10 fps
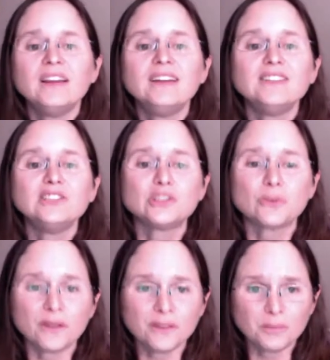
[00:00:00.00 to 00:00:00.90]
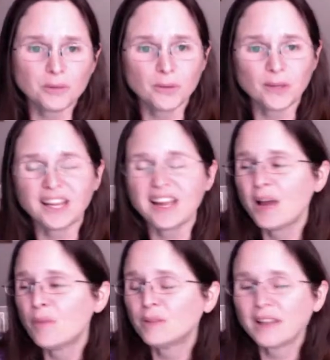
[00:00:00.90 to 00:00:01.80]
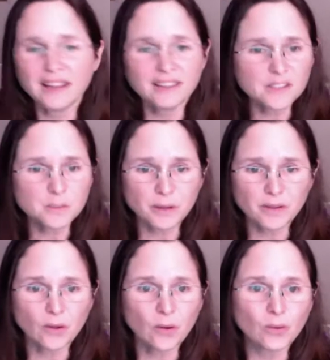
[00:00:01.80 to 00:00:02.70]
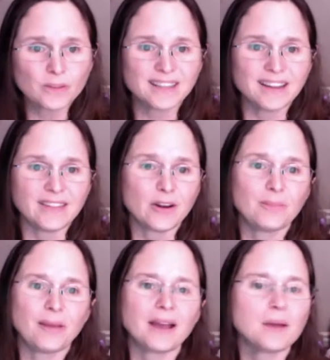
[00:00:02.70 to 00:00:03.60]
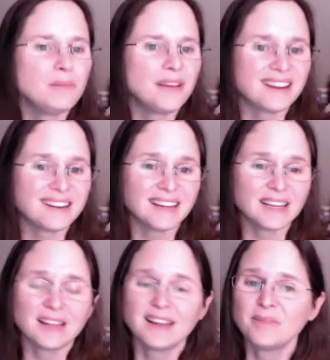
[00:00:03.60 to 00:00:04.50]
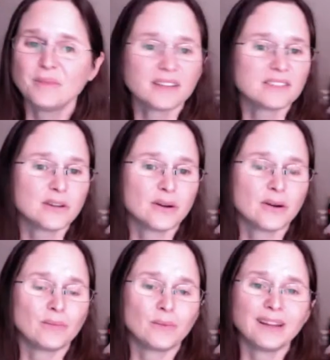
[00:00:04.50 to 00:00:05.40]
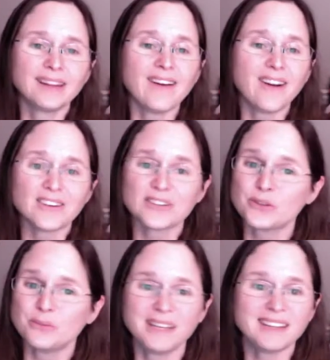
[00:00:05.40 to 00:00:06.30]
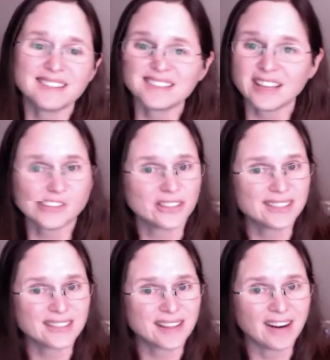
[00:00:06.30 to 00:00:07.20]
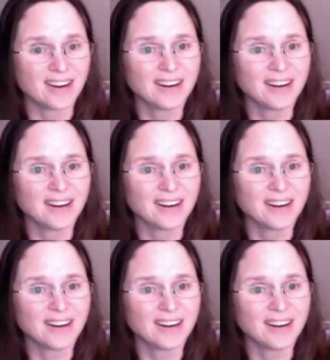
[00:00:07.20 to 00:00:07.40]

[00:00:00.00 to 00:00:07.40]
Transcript: Enjoy the beauty. Plan to spend the whole day there. Pack a picnic, because there really aren't too many concessions there.